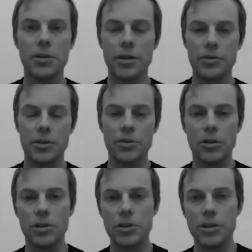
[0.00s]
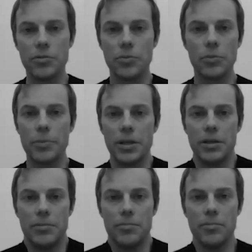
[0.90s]
the technology, it will
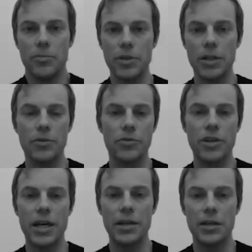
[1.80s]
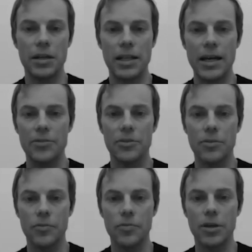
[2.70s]
be self-contained in a glass,
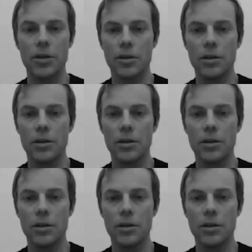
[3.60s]
I think,